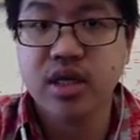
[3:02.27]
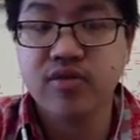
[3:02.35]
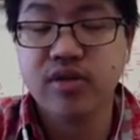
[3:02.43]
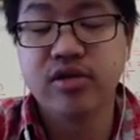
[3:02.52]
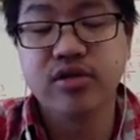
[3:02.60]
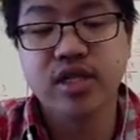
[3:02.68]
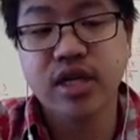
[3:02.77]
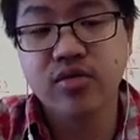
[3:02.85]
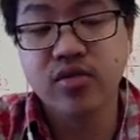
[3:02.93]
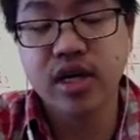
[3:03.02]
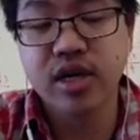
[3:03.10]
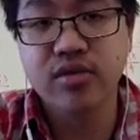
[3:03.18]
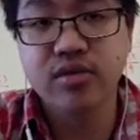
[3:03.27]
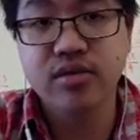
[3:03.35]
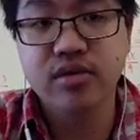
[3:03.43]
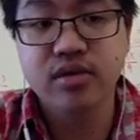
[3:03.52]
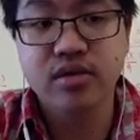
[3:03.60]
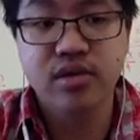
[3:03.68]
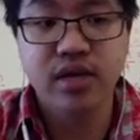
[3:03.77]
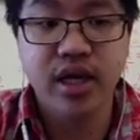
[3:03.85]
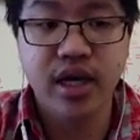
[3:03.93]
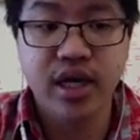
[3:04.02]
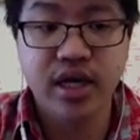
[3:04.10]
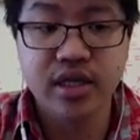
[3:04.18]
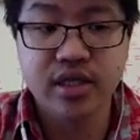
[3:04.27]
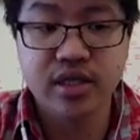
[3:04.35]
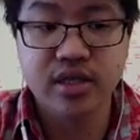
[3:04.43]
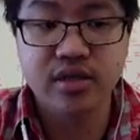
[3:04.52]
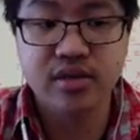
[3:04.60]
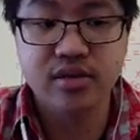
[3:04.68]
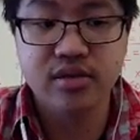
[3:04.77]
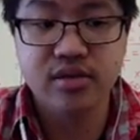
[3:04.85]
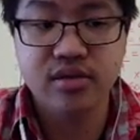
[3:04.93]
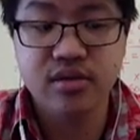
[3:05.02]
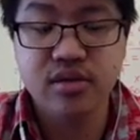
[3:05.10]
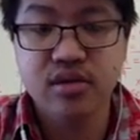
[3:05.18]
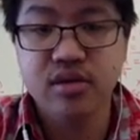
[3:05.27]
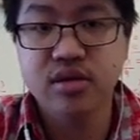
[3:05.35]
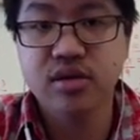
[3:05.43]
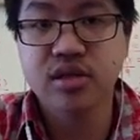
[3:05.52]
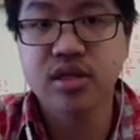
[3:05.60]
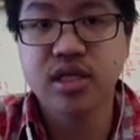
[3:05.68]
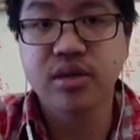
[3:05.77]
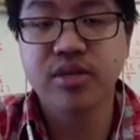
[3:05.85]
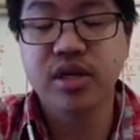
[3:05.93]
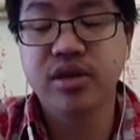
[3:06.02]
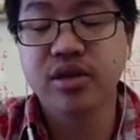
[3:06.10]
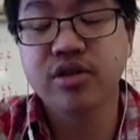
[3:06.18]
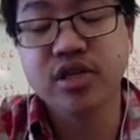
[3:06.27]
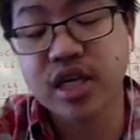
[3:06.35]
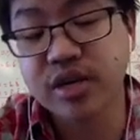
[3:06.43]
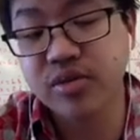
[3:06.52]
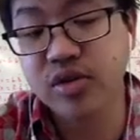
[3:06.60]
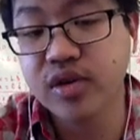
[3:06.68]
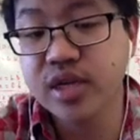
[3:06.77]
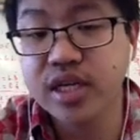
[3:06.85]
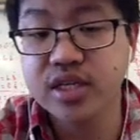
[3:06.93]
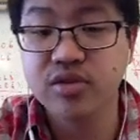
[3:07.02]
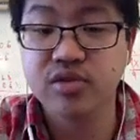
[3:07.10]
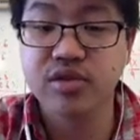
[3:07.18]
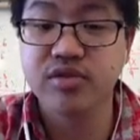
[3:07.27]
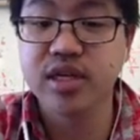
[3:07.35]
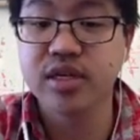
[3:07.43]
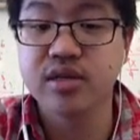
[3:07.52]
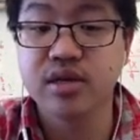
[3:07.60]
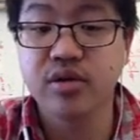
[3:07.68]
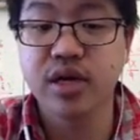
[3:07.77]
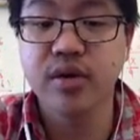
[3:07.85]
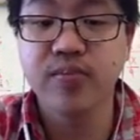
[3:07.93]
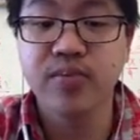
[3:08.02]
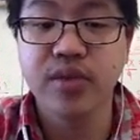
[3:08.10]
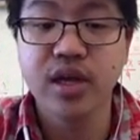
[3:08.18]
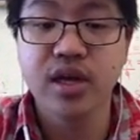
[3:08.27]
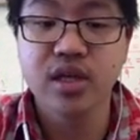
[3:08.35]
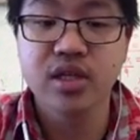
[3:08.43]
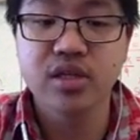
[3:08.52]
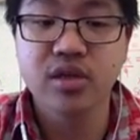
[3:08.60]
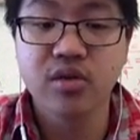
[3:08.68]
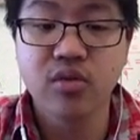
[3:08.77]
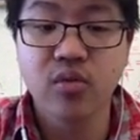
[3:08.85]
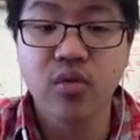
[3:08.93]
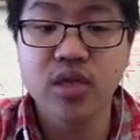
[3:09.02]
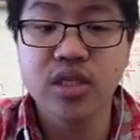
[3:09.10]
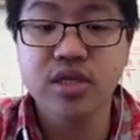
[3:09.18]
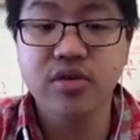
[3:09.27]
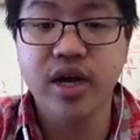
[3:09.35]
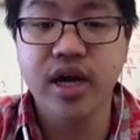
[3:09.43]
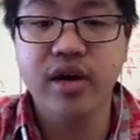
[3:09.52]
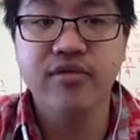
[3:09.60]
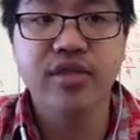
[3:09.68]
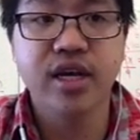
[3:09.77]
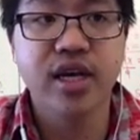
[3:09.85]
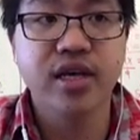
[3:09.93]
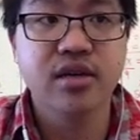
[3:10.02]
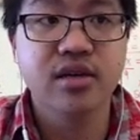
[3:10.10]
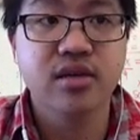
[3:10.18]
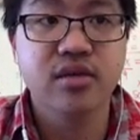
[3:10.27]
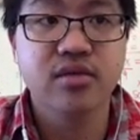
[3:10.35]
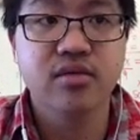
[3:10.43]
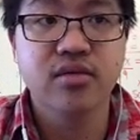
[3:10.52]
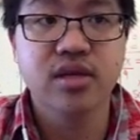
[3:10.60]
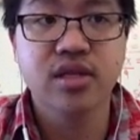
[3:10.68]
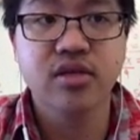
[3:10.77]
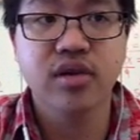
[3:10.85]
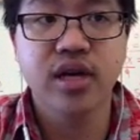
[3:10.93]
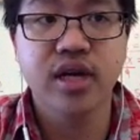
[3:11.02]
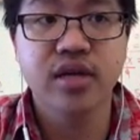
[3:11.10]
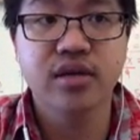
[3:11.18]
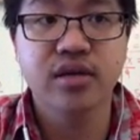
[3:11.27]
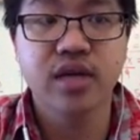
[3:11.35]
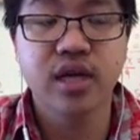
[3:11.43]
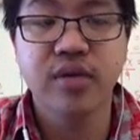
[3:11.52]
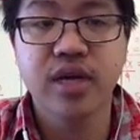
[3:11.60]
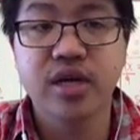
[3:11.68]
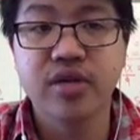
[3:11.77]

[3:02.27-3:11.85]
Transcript: then render a second one out, and do the same thing a third time. You only need 2 or 3, okay? So once you have that, let's go ahead and I'll make a